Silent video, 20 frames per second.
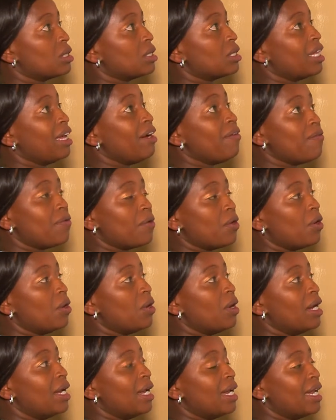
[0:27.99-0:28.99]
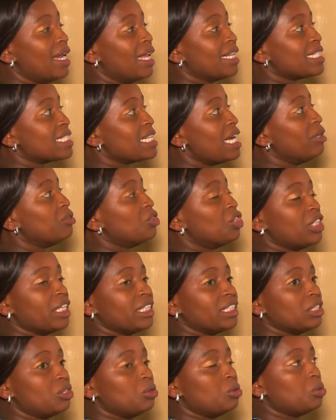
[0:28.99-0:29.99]
Therefore, let's now
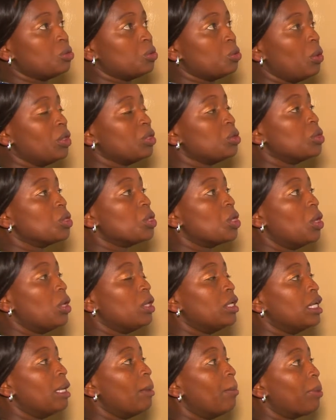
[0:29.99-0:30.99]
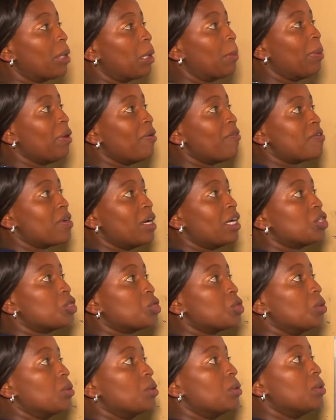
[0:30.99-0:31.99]
change it to what we call improper
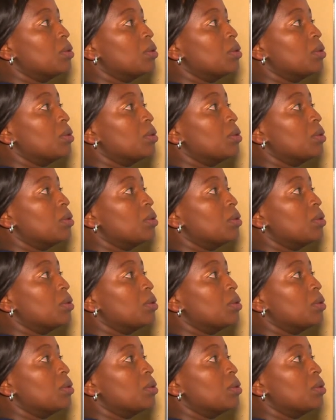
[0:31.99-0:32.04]
fraction.